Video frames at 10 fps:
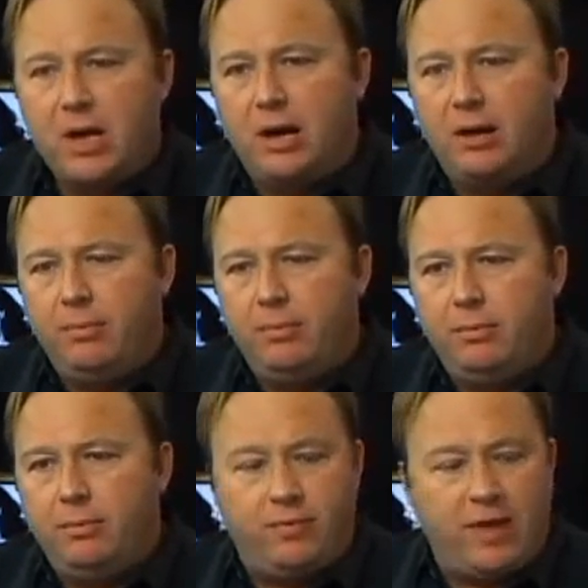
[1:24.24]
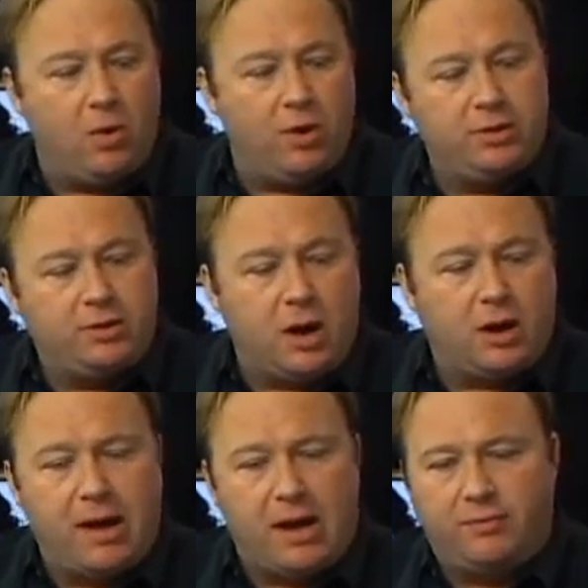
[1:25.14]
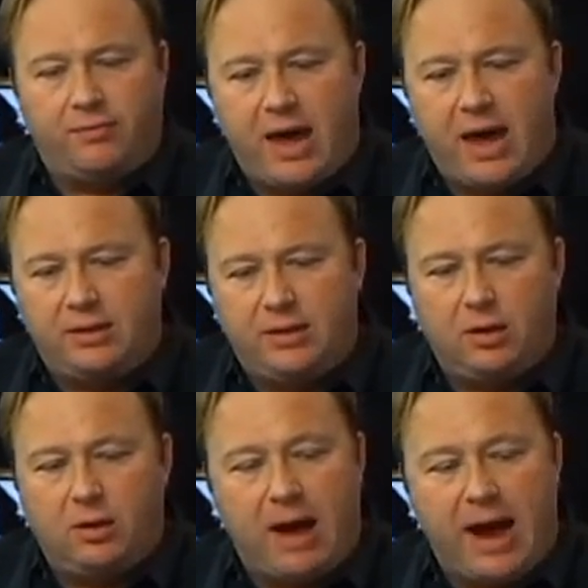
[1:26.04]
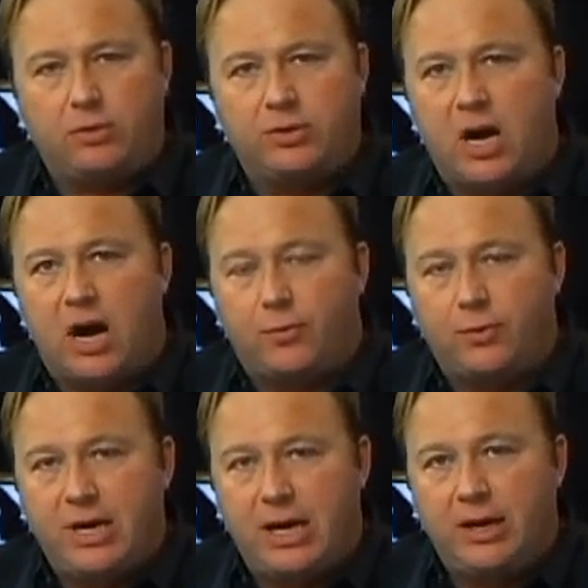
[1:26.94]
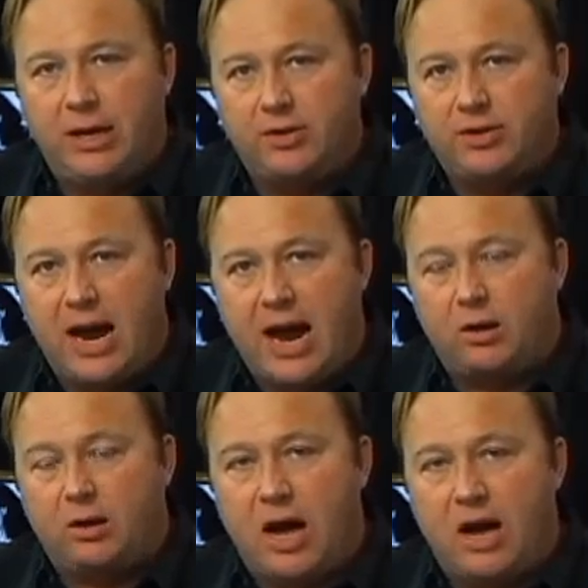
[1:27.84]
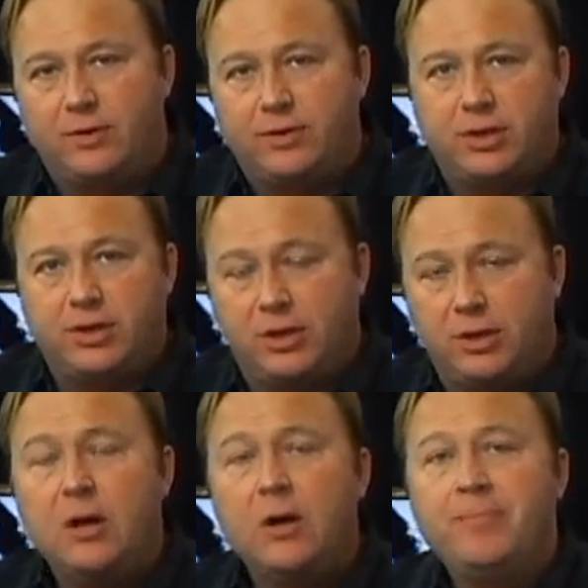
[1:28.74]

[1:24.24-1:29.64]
they wanted to talk about the fact that, you know, Microsoft routinely goes to hacker conferences and